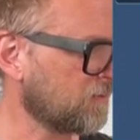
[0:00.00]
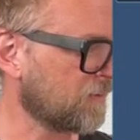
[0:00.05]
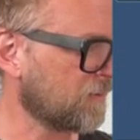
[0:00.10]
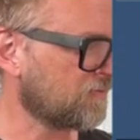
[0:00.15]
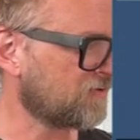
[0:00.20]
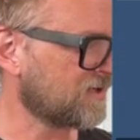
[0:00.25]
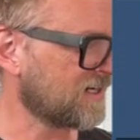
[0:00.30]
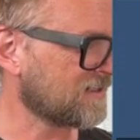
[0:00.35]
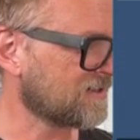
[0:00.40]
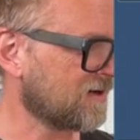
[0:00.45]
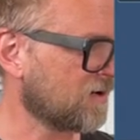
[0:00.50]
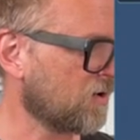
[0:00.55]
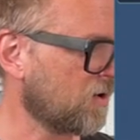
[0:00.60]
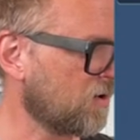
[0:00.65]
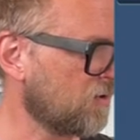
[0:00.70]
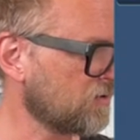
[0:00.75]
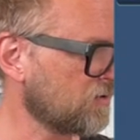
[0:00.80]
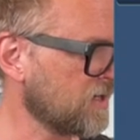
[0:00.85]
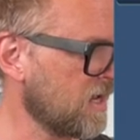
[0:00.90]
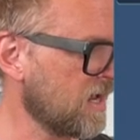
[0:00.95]
We press and
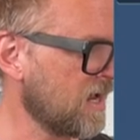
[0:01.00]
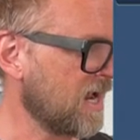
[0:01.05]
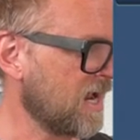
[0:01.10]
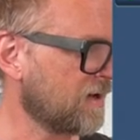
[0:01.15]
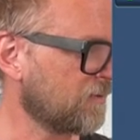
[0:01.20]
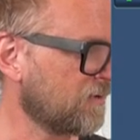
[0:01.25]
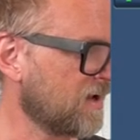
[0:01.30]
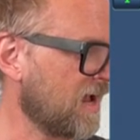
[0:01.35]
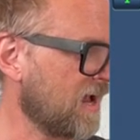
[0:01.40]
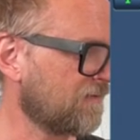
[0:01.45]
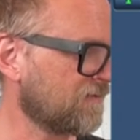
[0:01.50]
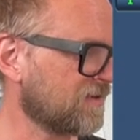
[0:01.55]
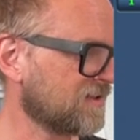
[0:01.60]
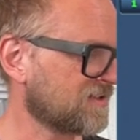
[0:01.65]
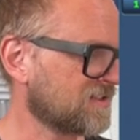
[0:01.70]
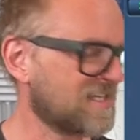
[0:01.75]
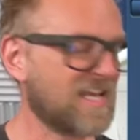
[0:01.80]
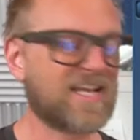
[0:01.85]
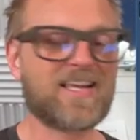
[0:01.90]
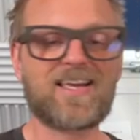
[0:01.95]
hold, and we have the
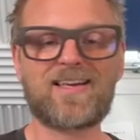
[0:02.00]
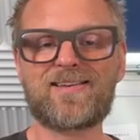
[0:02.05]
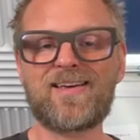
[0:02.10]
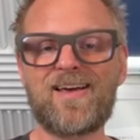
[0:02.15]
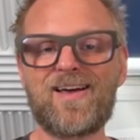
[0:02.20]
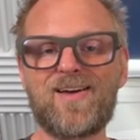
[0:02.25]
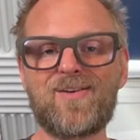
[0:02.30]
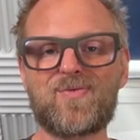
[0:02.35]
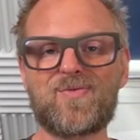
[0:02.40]
second